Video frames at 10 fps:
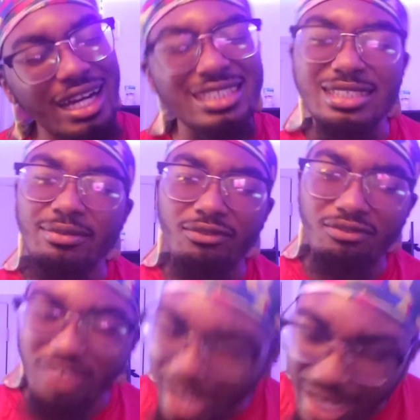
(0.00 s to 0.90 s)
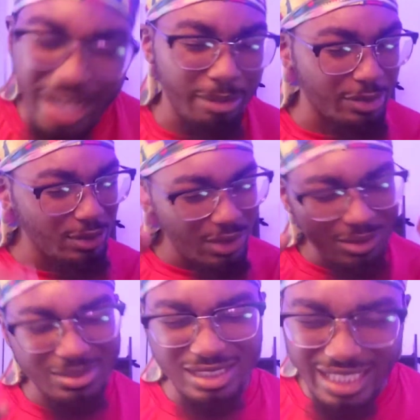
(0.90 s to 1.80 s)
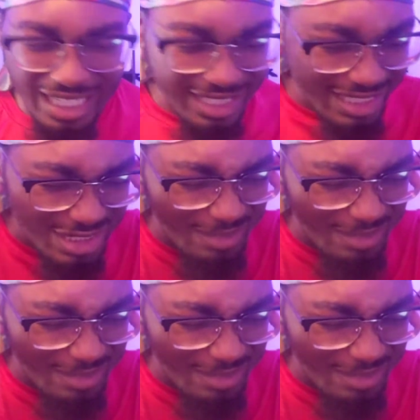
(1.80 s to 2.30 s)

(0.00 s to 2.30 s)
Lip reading: eyes and vibe. You know what I'm saying? Like,